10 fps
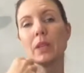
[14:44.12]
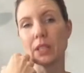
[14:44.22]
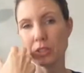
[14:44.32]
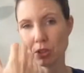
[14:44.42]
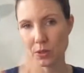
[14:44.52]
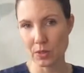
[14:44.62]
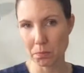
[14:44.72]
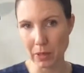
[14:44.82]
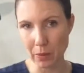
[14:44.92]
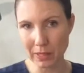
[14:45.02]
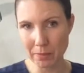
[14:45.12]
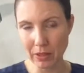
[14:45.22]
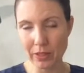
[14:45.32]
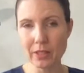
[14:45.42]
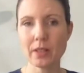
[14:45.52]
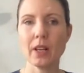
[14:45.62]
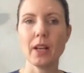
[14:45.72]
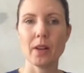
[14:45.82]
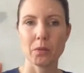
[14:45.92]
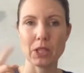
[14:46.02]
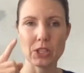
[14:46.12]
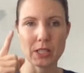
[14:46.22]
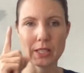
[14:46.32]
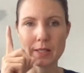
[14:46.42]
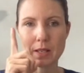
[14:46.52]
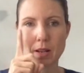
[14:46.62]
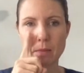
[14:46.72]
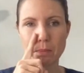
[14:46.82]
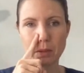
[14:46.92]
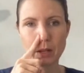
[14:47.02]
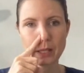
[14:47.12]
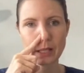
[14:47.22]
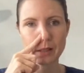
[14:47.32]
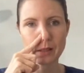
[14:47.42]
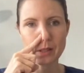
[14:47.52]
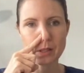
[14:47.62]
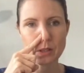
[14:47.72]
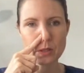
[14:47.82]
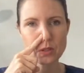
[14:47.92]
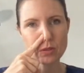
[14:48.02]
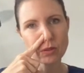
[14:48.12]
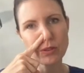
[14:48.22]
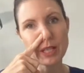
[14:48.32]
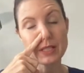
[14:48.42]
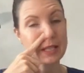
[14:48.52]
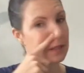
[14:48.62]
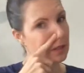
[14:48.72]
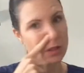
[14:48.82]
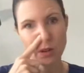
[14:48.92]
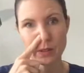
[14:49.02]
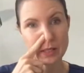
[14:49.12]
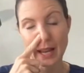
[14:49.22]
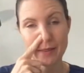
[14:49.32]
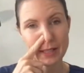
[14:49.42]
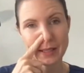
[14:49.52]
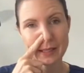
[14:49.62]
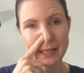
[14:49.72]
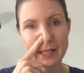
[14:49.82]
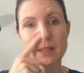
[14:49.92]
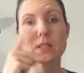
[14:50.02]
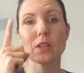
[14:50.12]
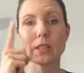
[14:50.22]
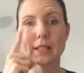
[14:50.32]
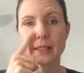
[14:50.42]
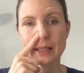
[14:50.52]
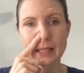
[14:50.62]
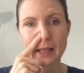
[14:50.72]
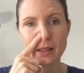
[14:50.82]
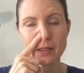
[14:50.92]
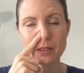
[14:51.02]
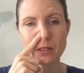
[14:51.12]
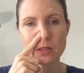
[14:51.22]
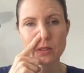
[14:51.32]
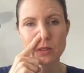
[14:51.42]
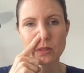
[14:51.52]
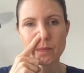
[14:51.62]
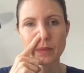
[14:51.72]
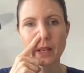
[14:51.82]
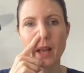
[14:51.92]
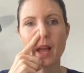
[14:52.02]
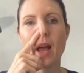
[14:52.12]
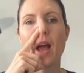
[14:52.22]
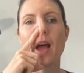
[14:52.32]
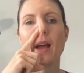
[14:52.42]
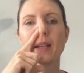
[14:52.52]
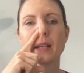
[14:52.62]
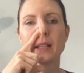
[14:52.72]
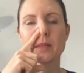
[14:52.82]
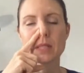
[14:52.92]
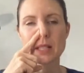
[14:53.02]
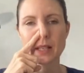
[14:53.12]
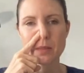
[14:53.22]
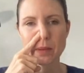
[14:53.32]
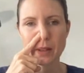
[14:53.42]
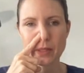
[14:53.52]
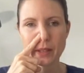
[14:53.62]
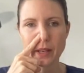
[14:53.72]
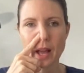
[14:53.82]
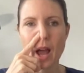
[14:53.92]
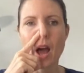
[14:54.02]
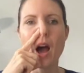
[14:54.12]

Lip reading: we can use the blowing method, which is blocking the nostril that does not have anything in it, so the clear nostril, and getting them to take a breath in.